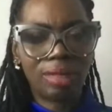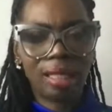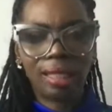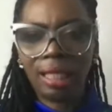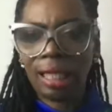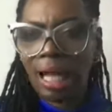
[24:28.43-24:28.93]

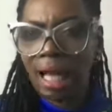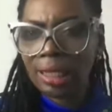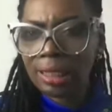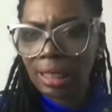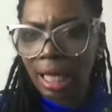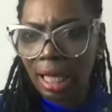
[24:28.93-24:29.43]
I think
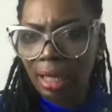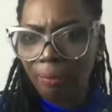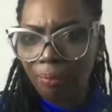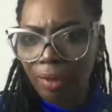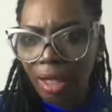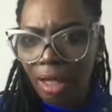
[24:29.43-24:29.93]
Einstein.
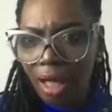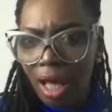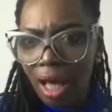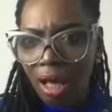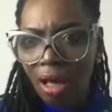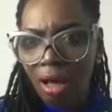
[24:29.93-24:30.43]

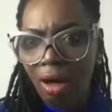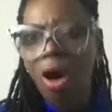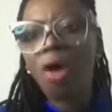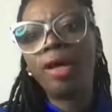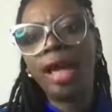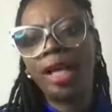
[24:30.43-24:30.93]

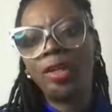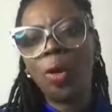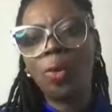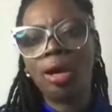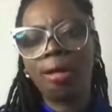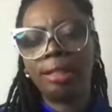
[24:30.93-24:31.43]
Okay,
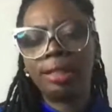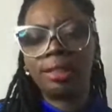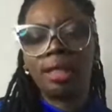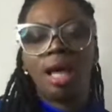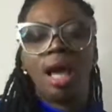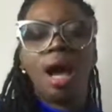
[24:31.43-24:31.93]
no worries.